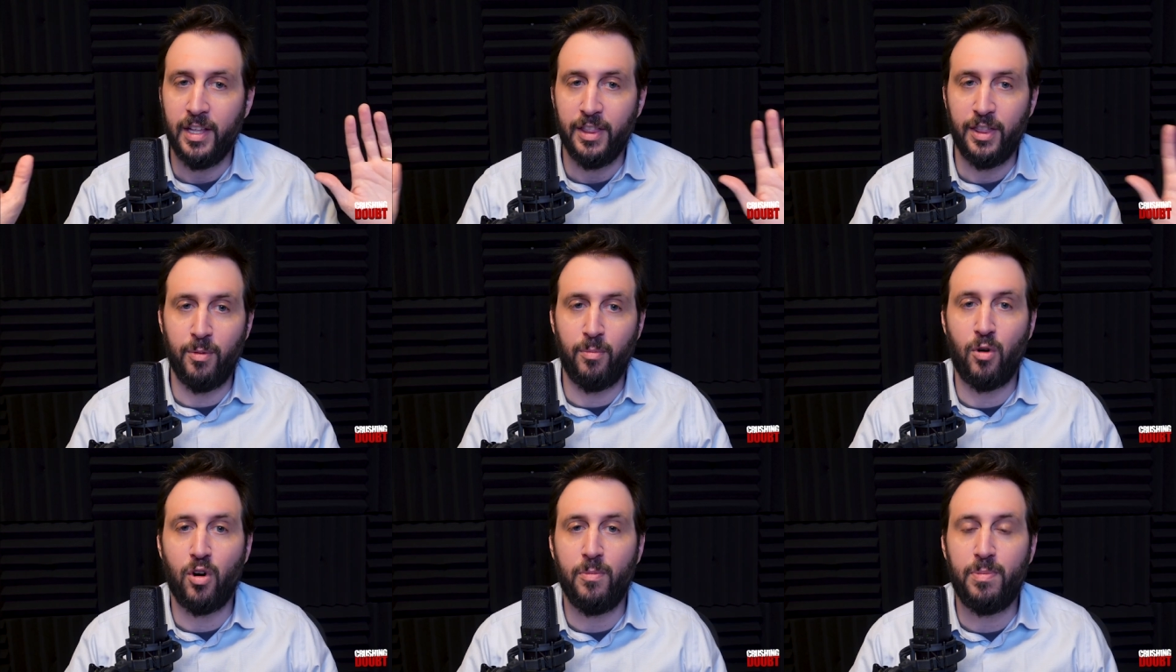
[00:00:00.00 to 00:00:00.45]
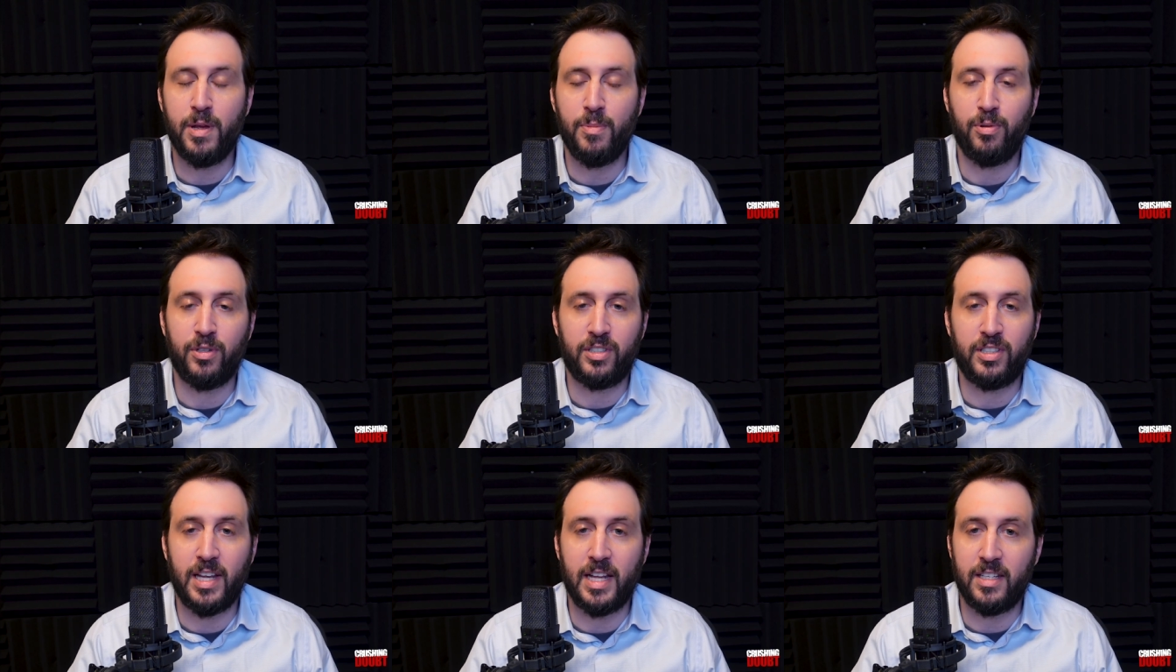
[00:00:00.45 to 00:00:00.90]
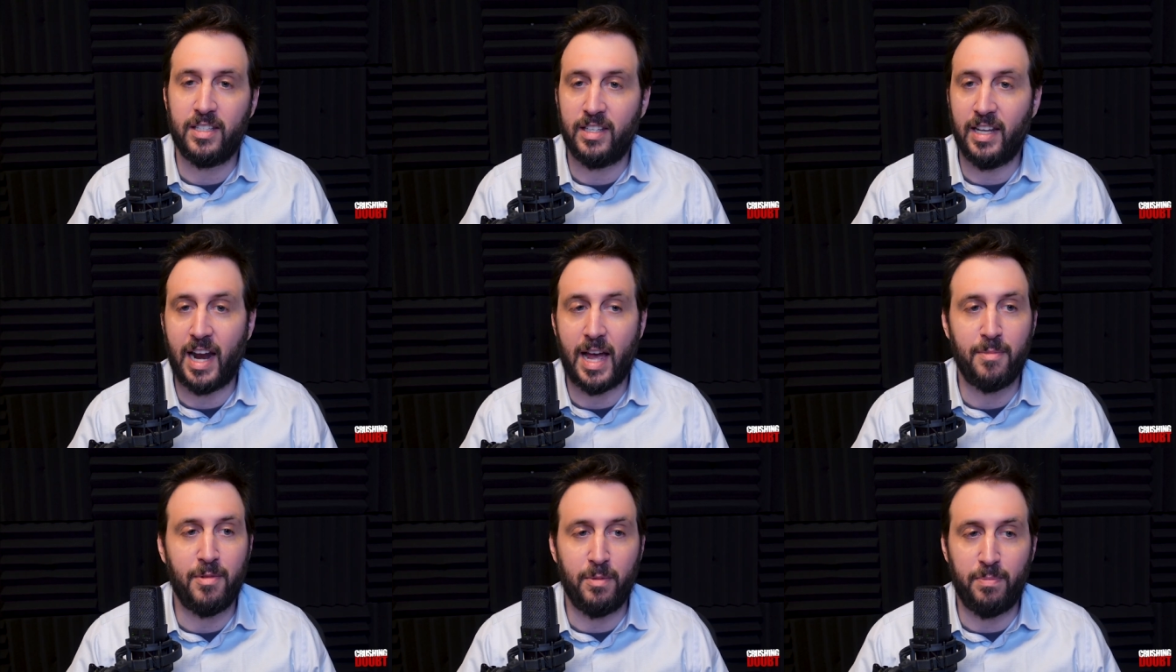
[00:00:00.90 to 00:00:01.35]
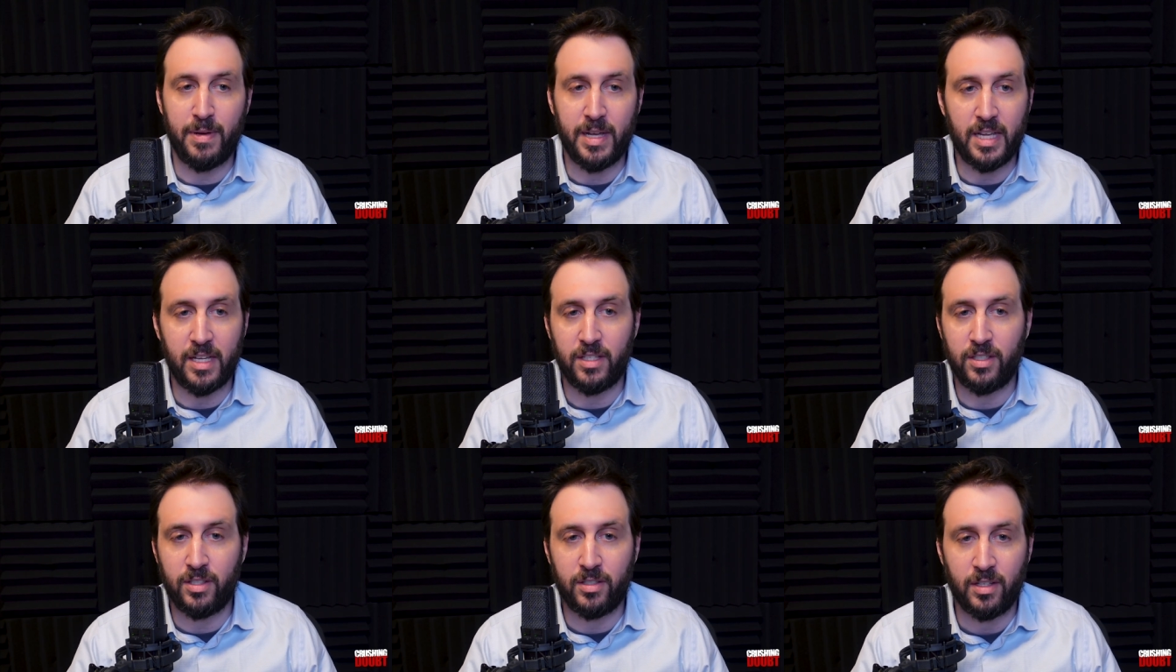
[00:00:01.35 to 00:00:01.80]
the more people sense that I'm at
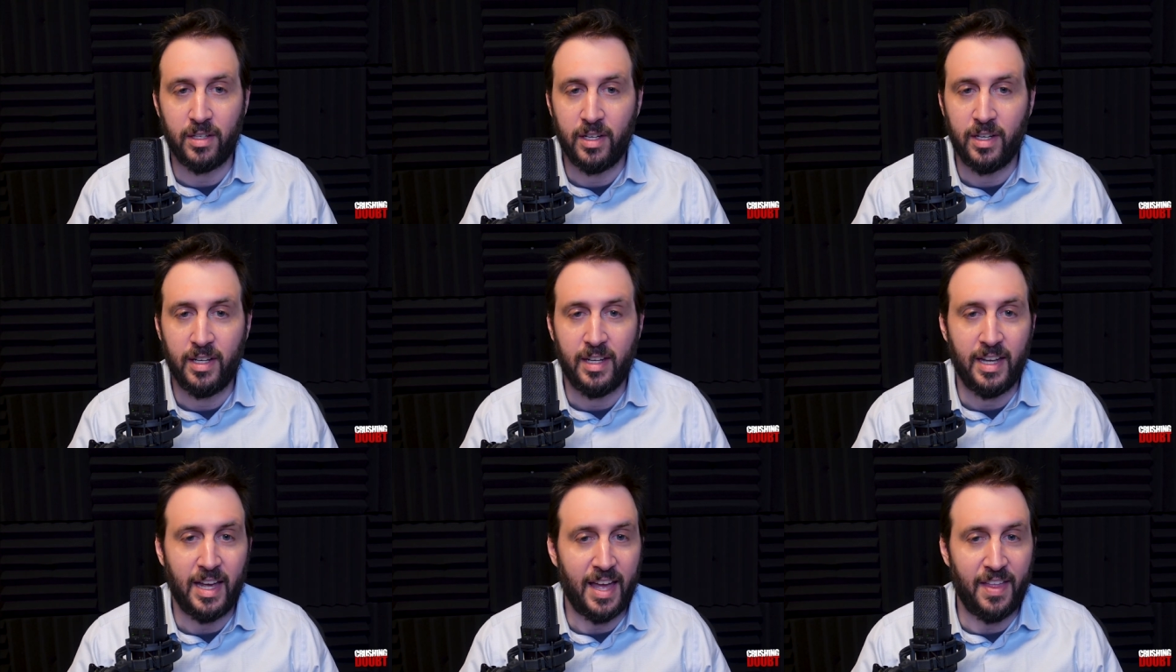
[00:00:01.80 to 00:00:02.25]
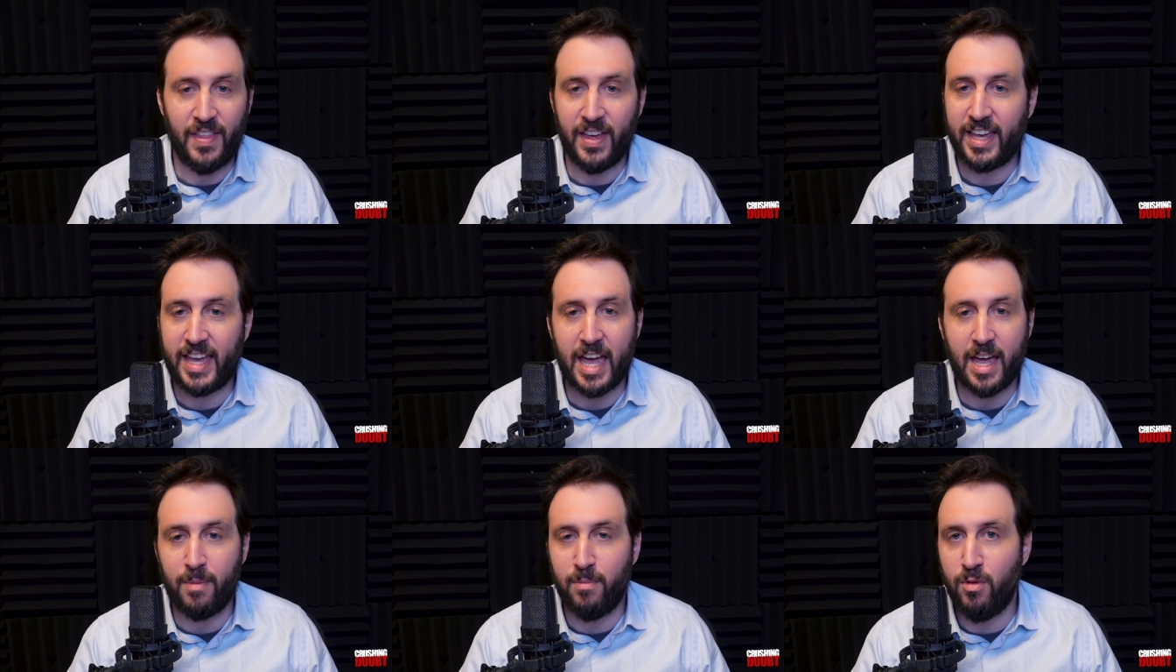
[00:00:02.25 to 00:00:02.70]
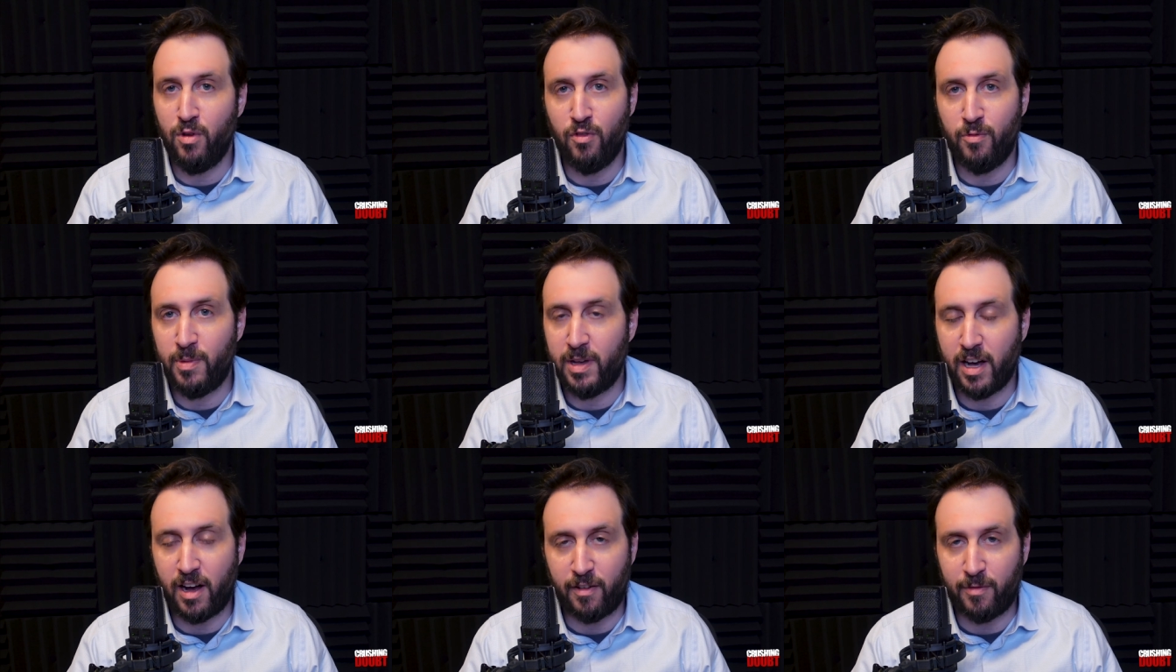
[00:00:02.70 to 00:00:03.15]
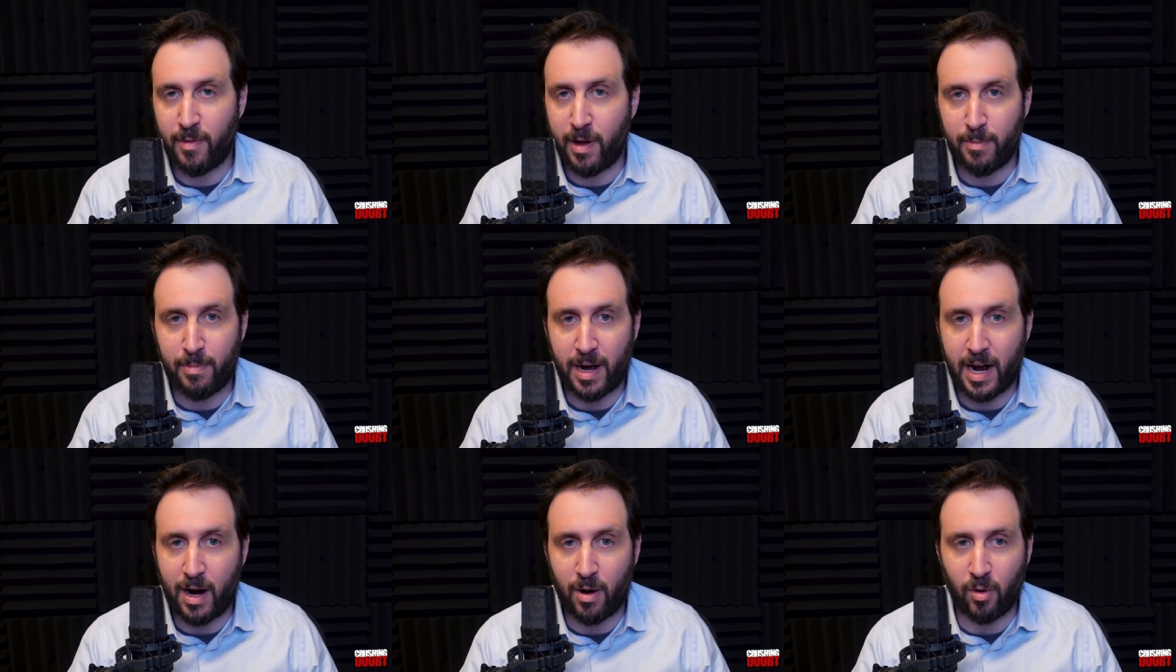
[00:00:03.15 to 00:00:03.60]
peace and they can't move me off my
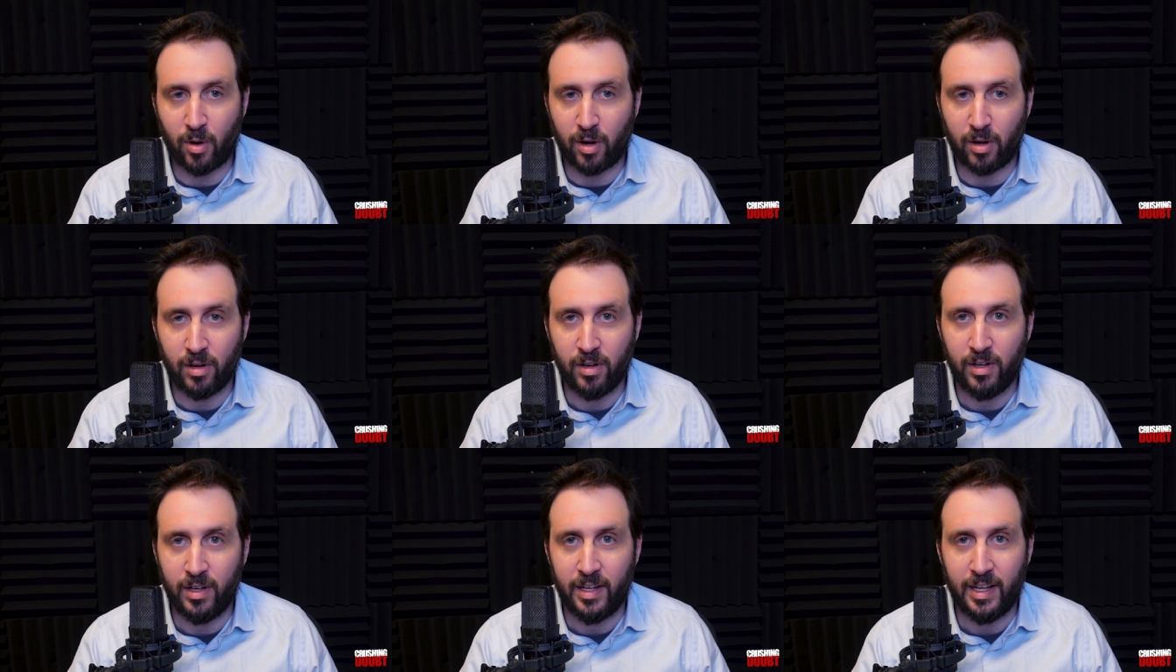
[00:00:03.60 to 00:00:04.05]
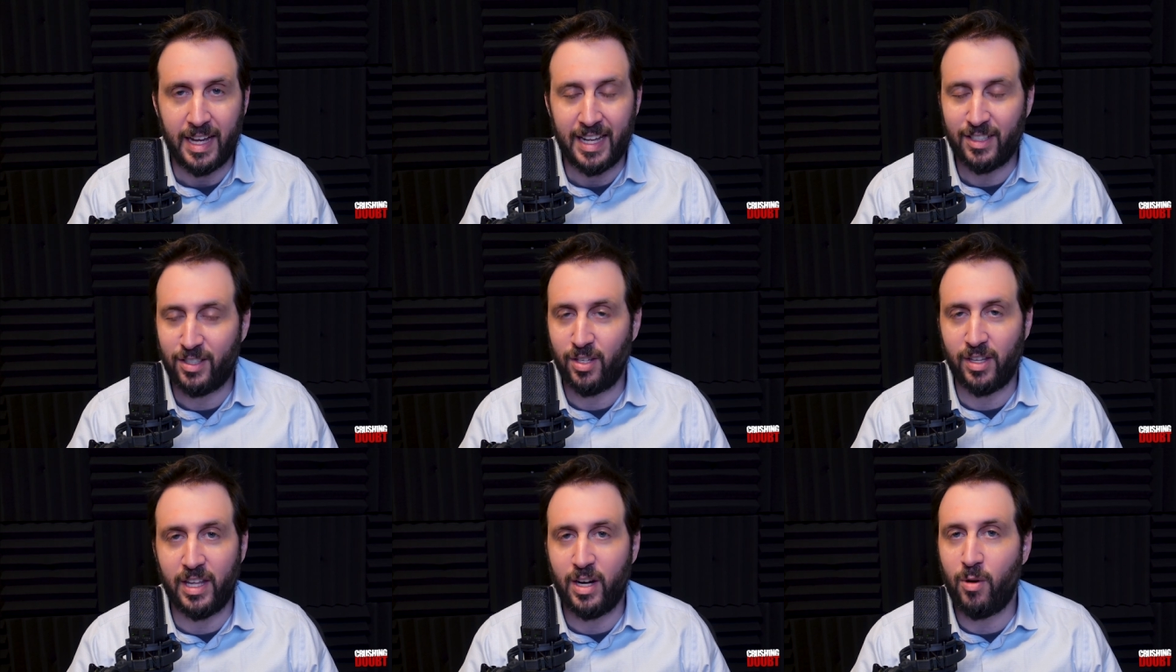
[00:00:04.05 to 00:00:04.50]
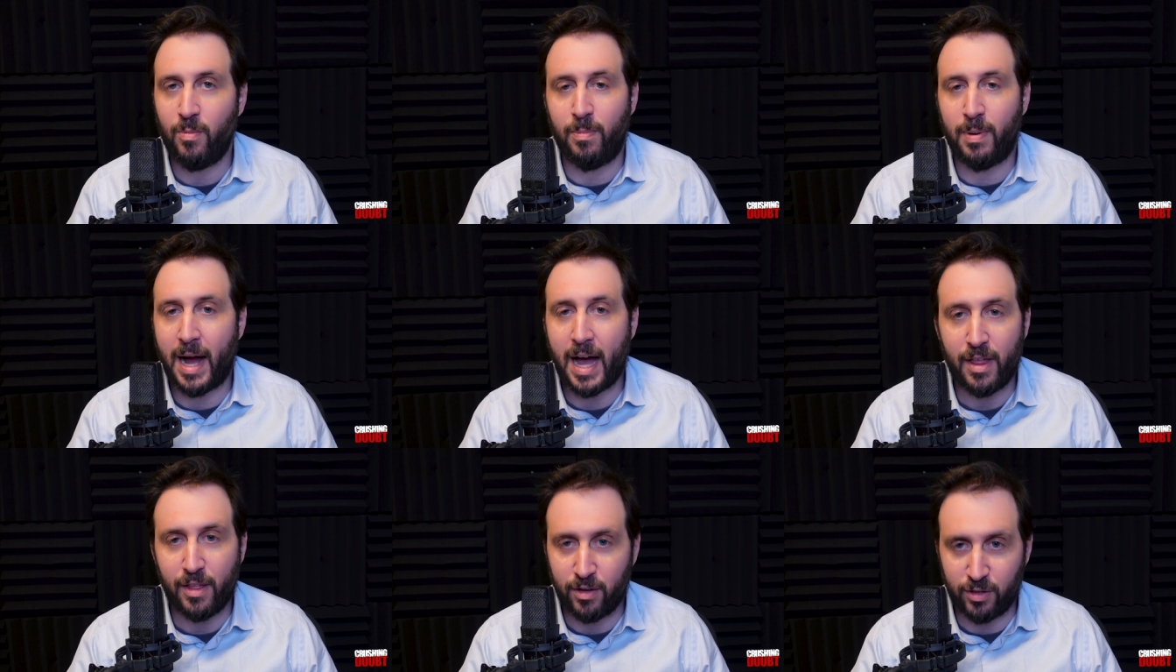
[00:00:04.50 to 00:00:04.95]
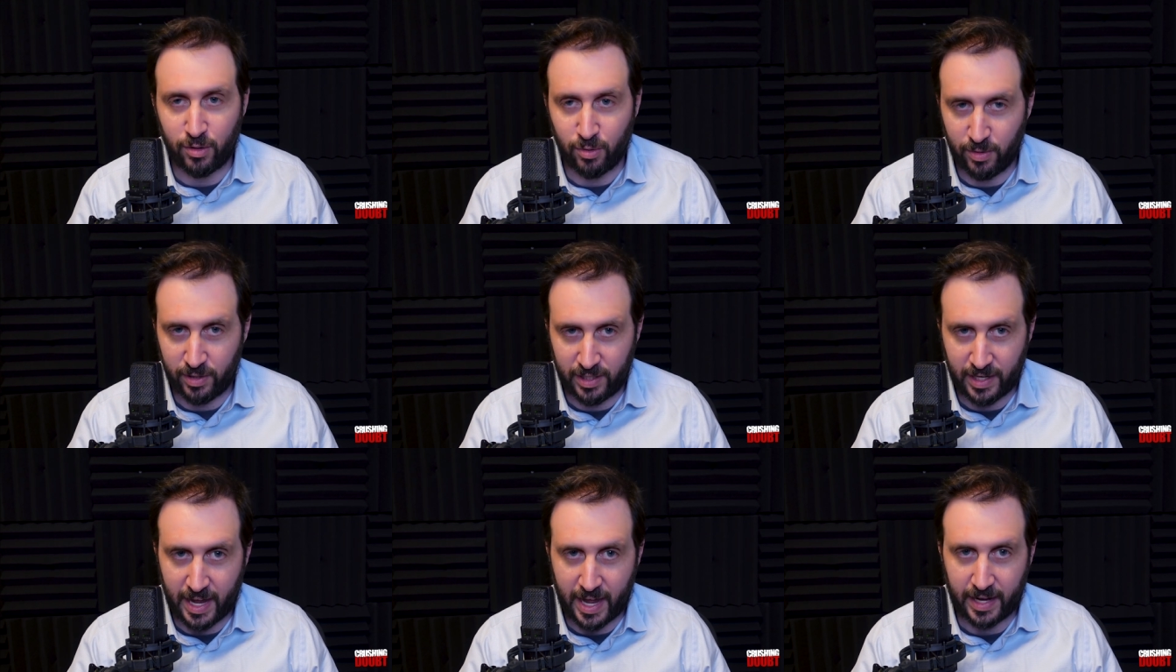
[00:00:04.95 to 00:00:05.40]
power, and so they don't bother to
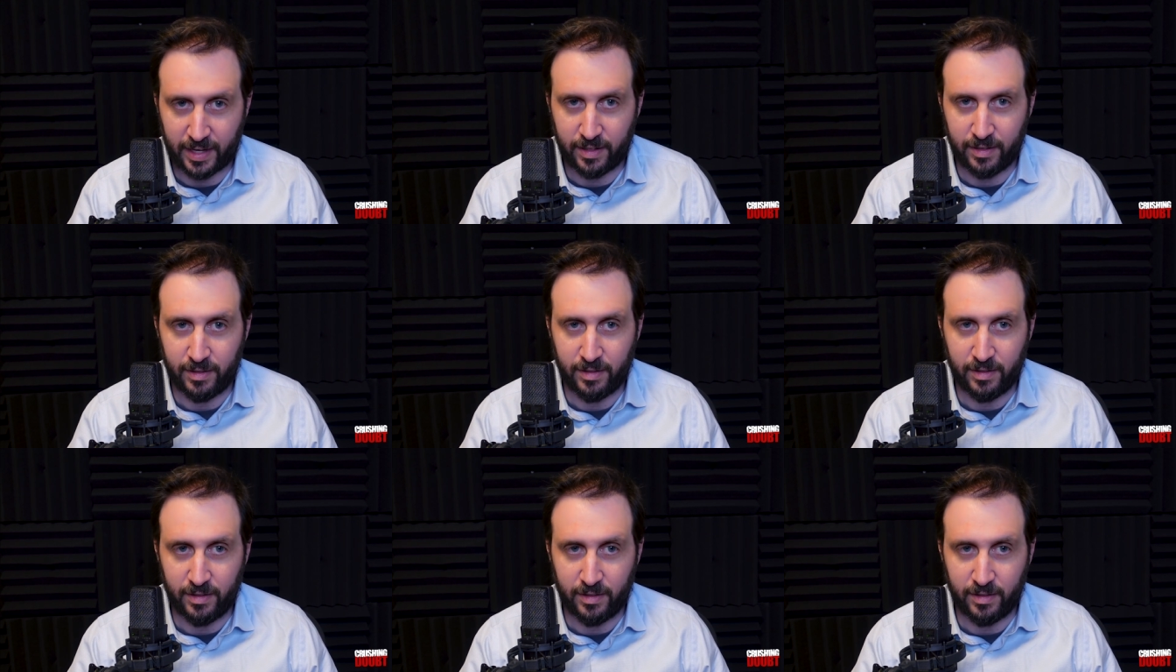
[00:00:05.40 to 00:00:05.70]
attack.